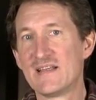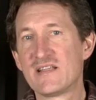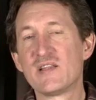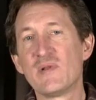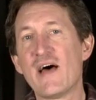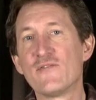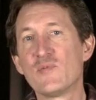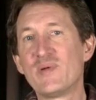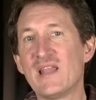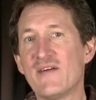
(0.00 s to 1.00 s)
to the
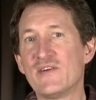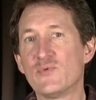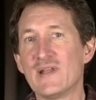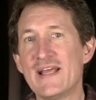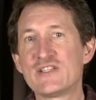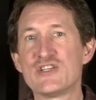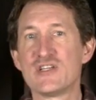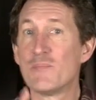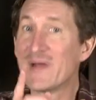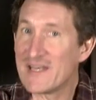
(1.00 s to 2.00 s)
lover beloved
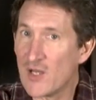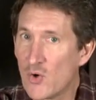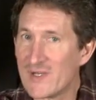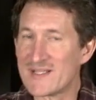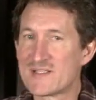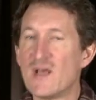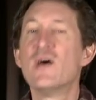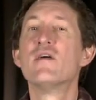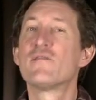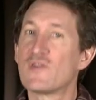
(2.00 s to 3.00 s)
relationship. But notice,
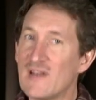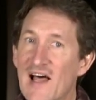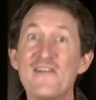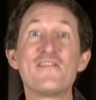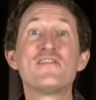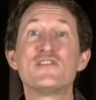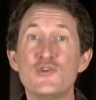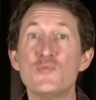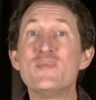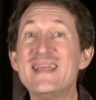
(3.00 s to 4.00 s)
for love
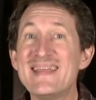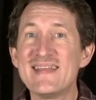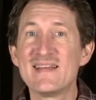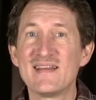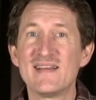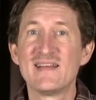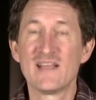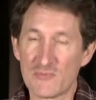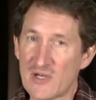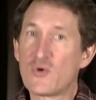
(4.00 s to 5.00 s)
to be,
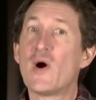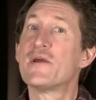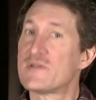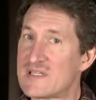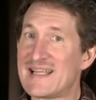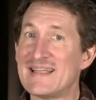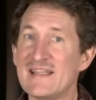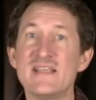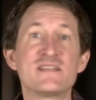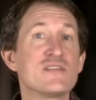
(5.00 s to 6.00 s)
it requires at
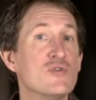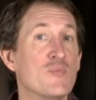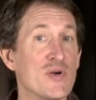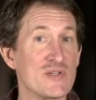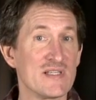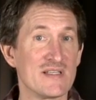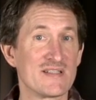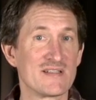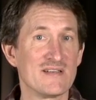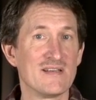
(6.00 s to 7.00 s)
least two
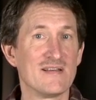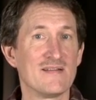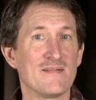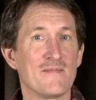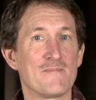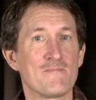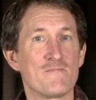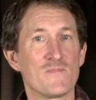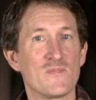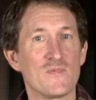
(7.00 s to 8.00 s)
persons
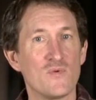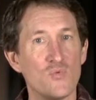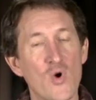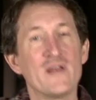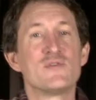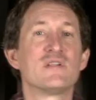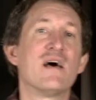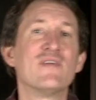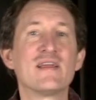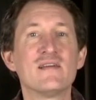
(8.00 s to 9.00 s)
one who's
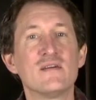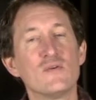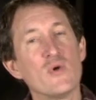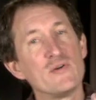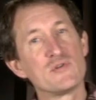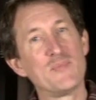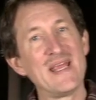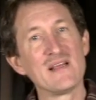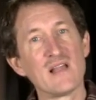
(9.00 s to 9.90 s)
loving, one who's being